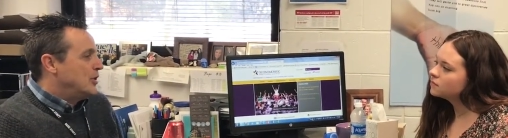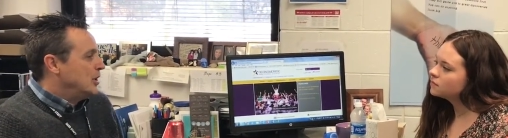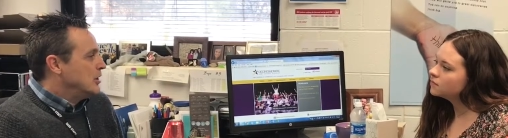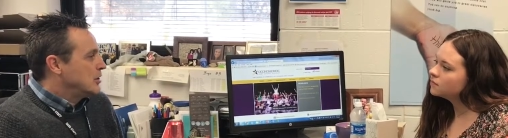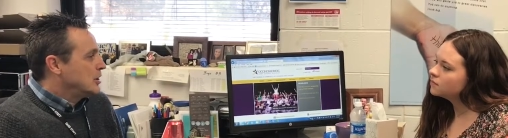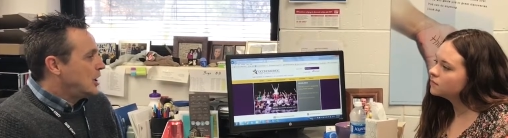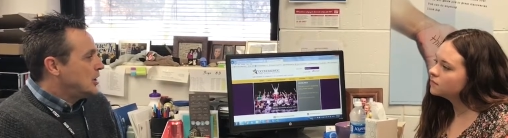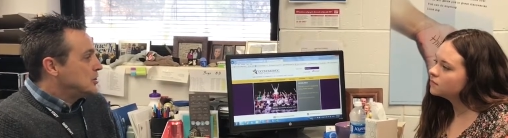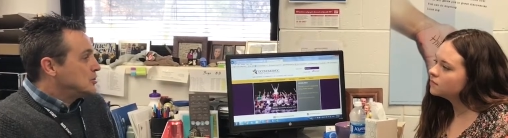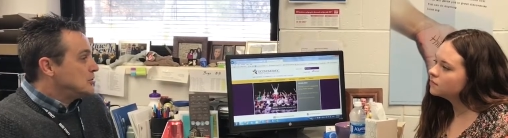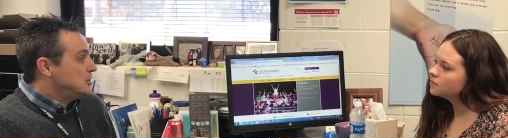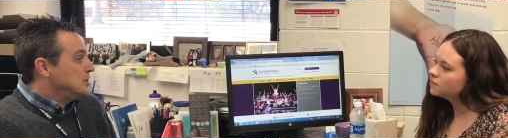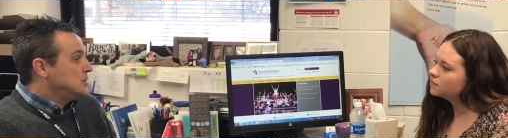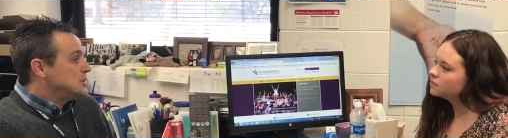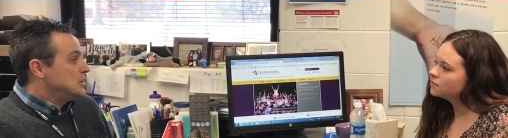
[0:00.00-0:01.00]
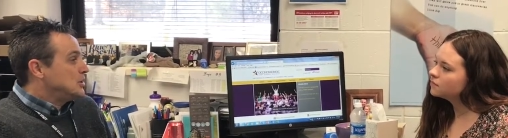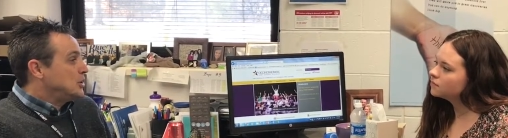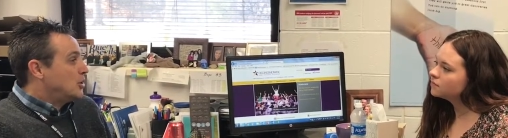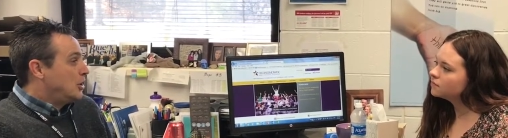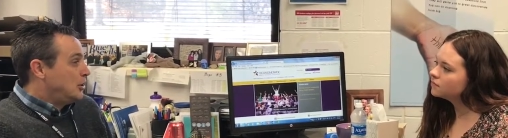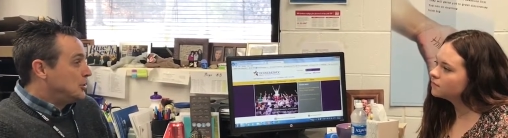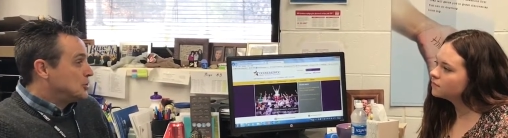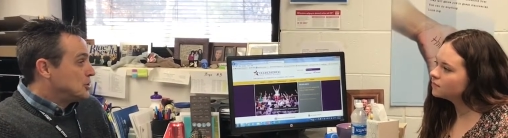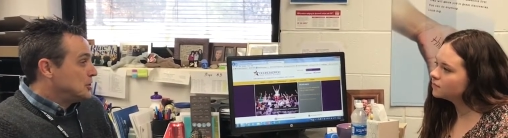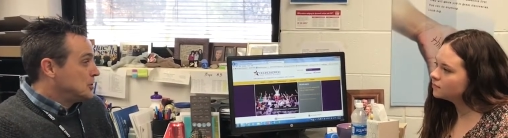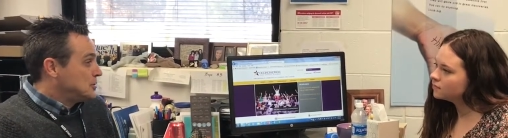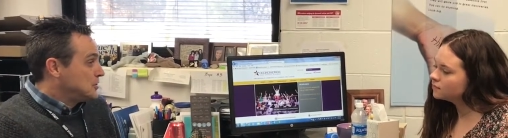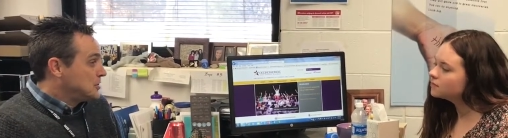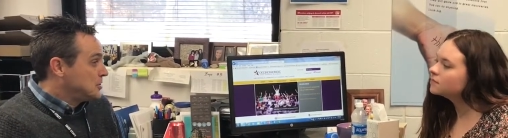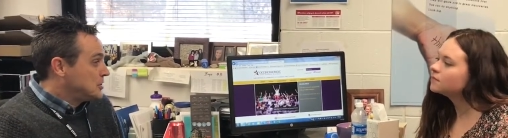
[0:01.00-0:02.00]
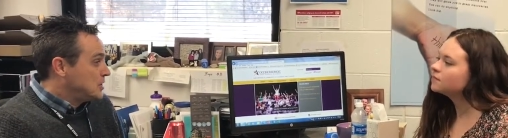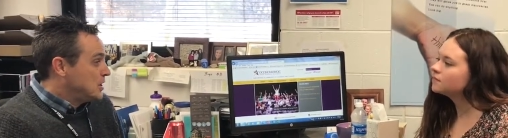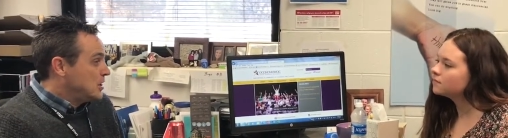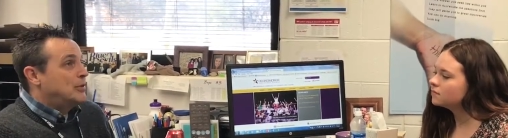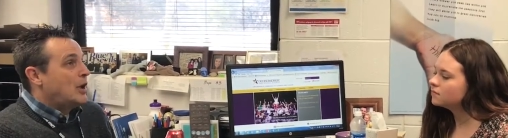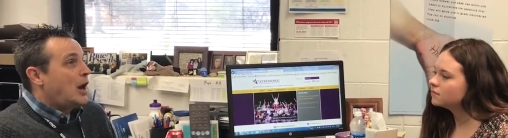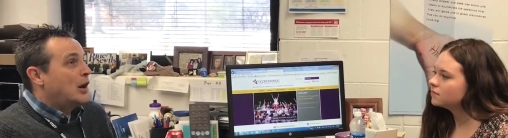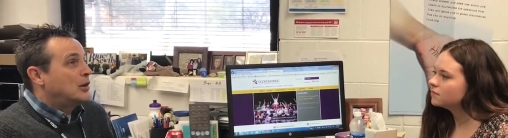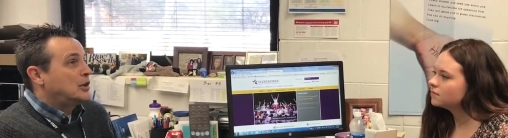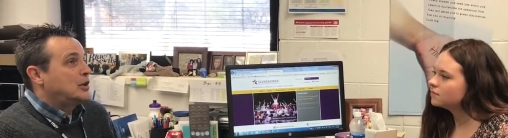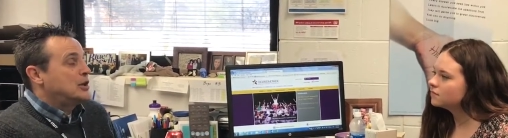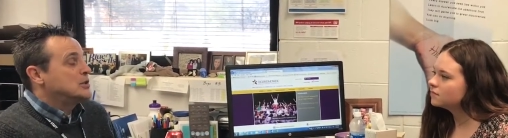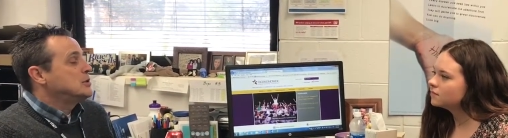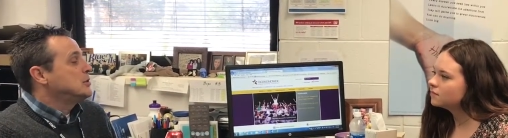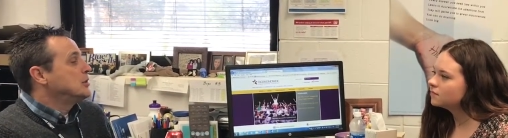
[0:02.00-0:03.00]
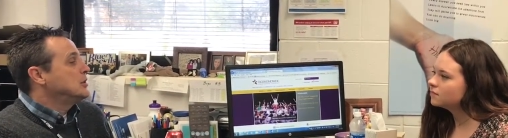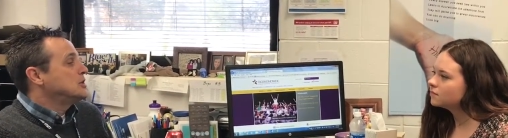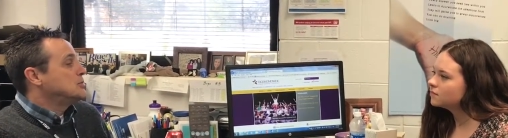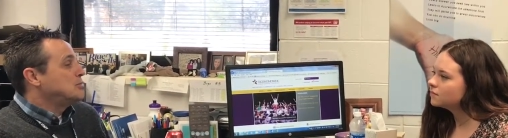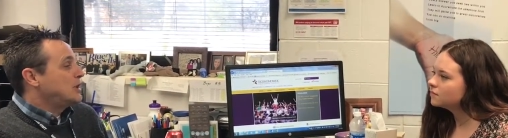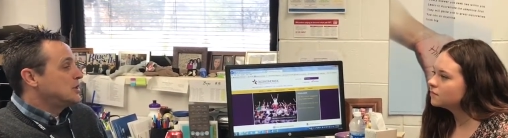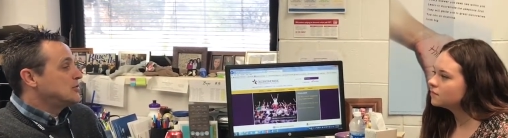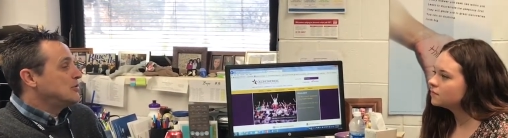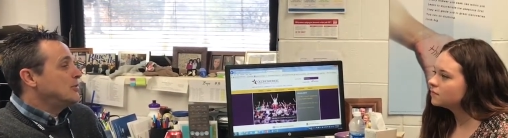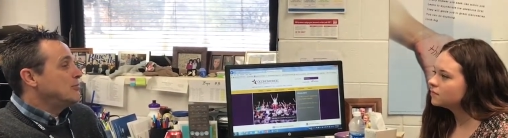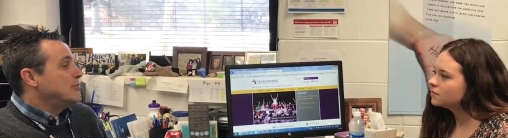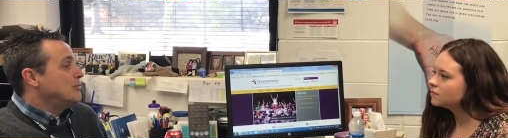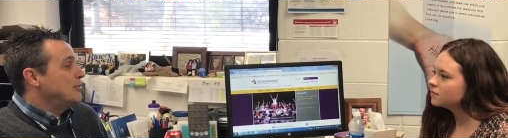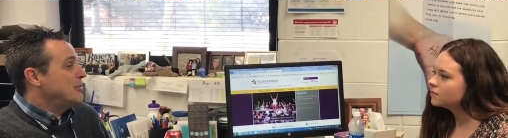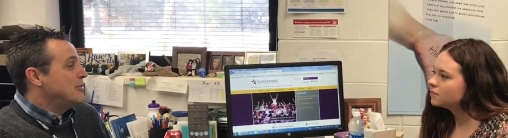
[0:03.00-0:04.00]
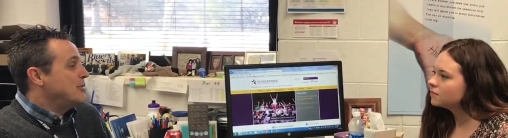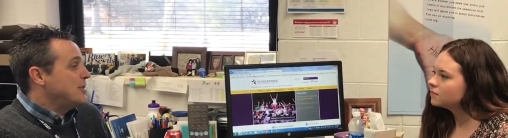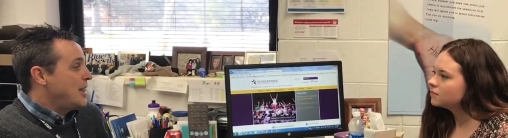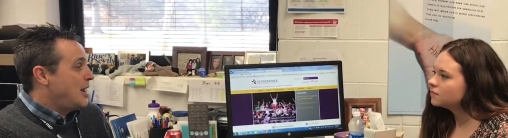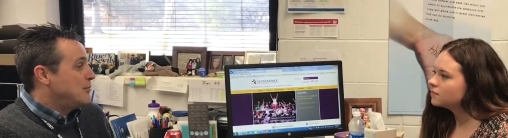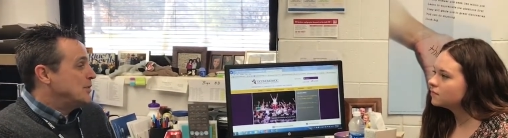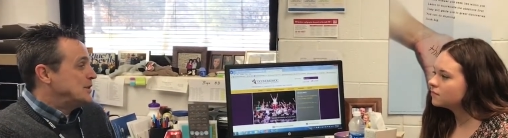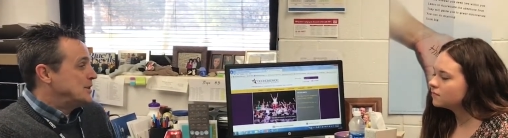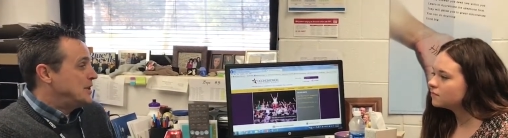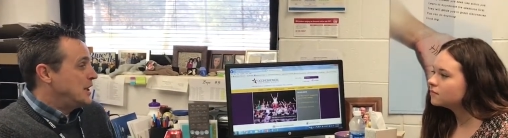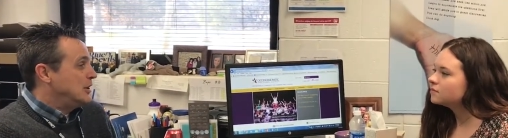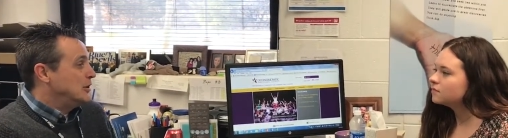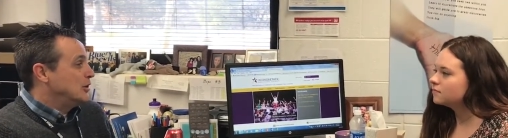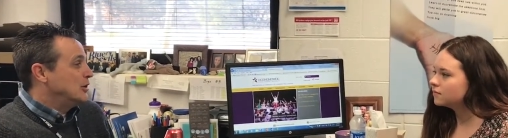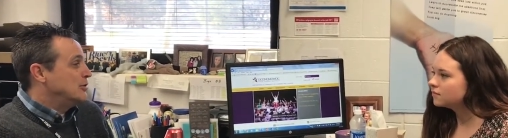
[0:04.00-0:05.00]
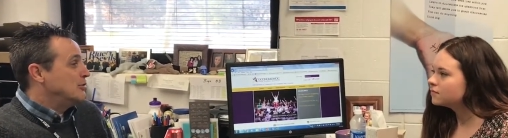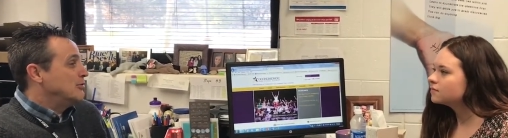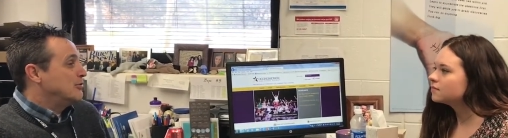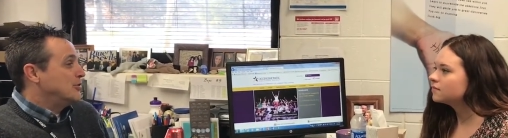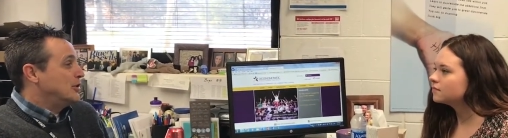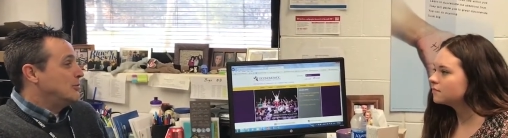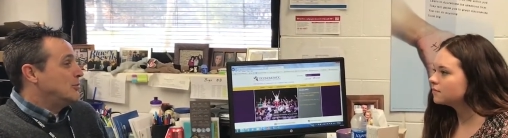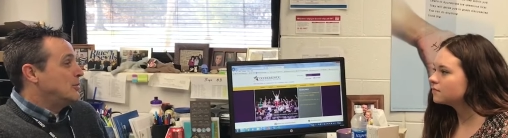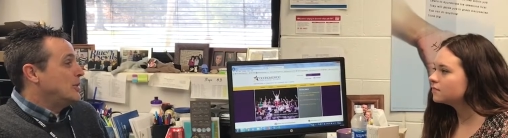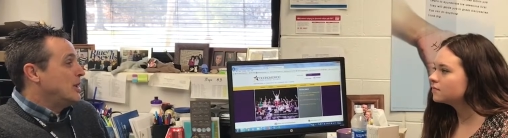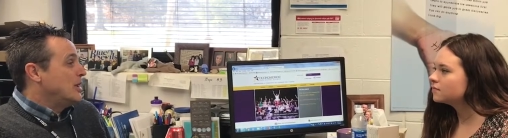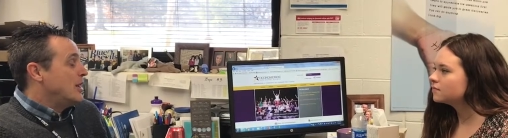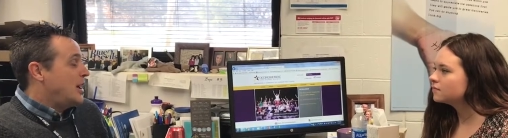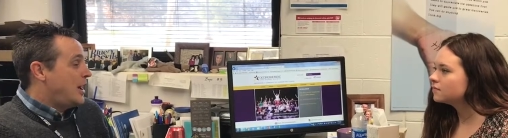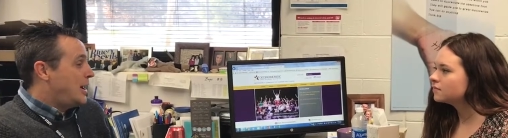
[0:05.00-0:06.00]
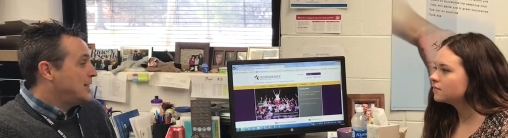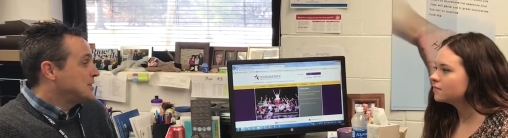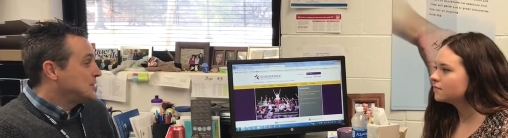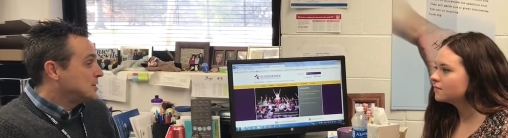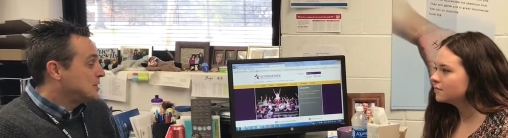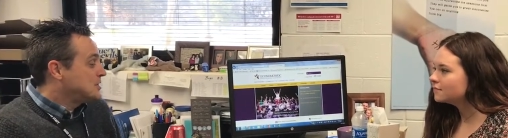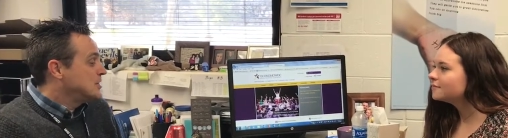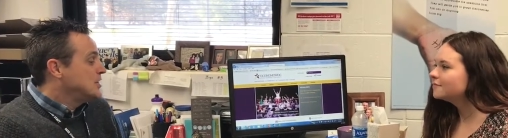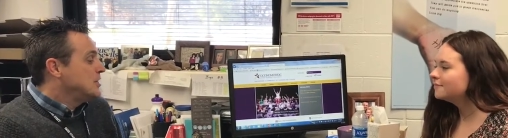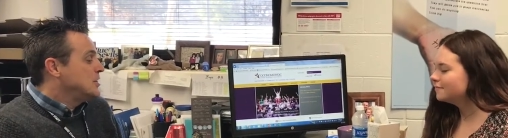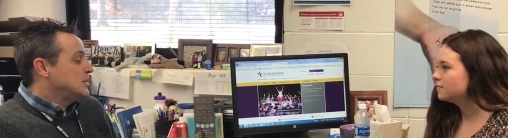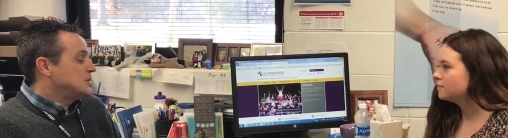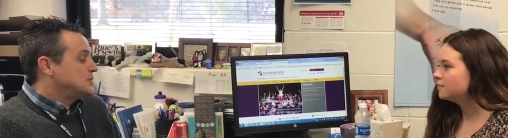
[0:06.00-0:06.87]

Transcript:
Speaker 1: their countries and cultures. Our kids learn as much from them as they learn from us. A